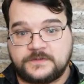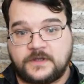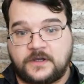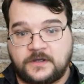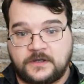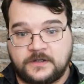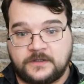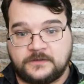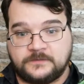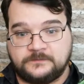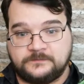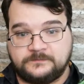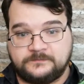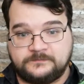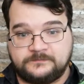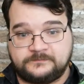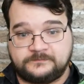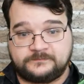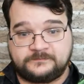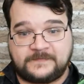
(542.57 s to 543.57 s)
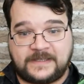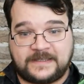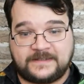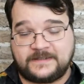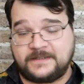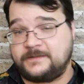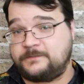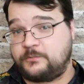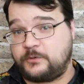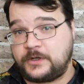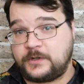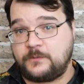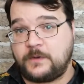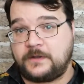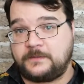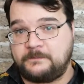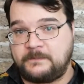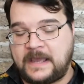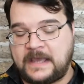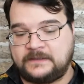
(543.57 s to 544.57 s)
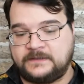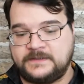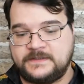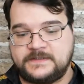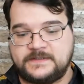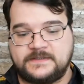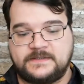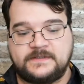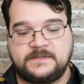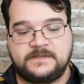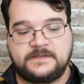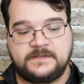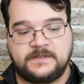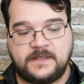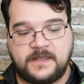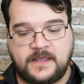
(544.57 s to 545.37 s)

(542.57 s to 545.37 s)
are, I think, pretty well balanced,